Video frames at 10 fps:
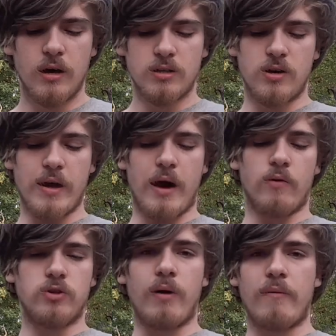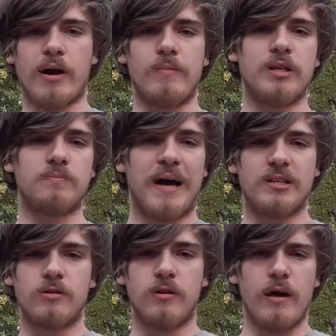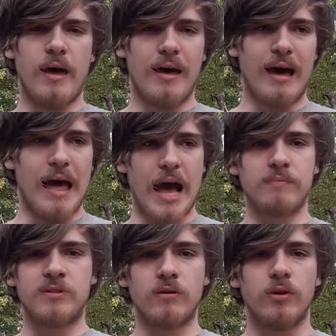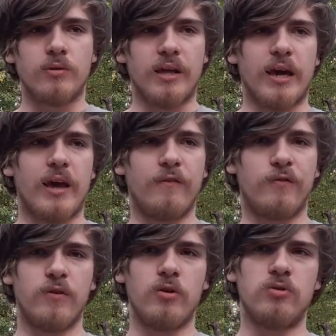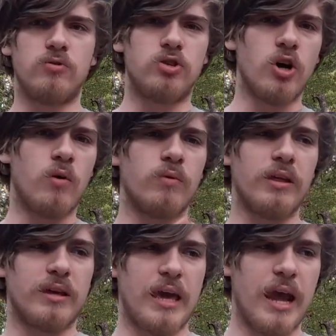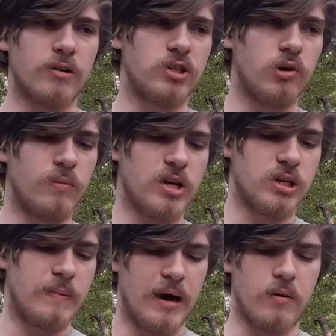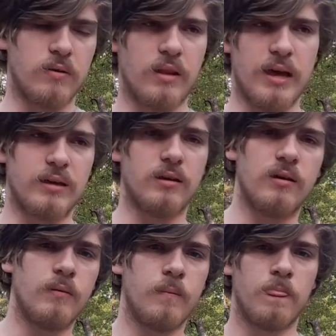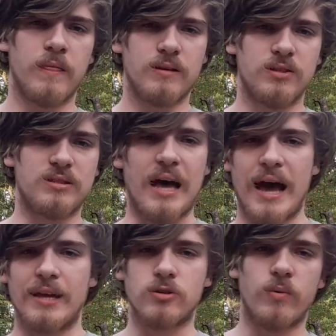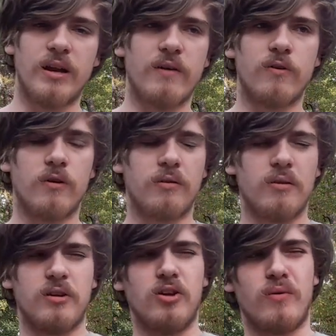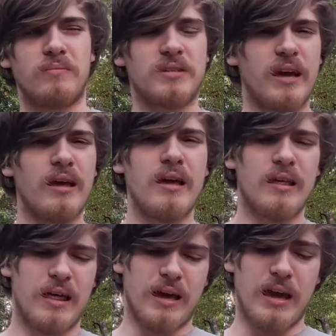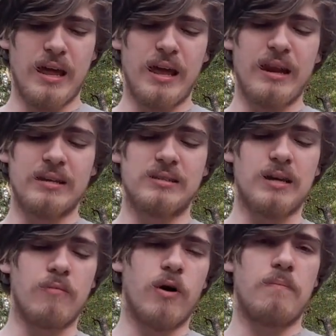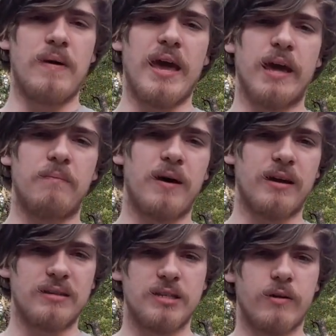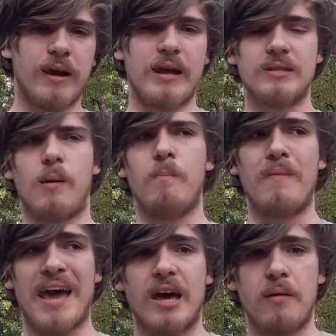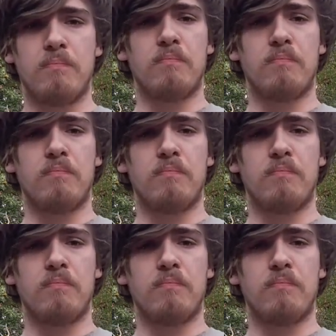So yeah, do I recommend this blaster? Absolutely. If you don't really care too much about size or whatever, you know what I'm saying? It is somewhat big, but considering it is a mega